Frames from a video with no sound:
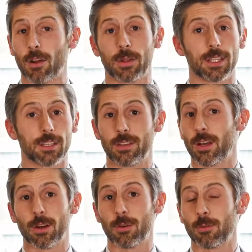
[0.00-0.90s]
going to
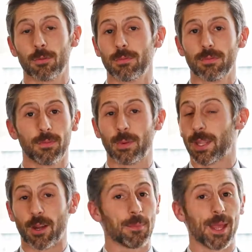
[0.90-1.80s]
know
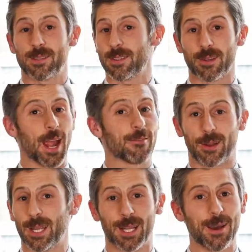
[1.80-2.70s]
whether our patients are ever
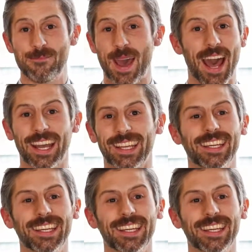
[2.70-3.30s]
going to come back.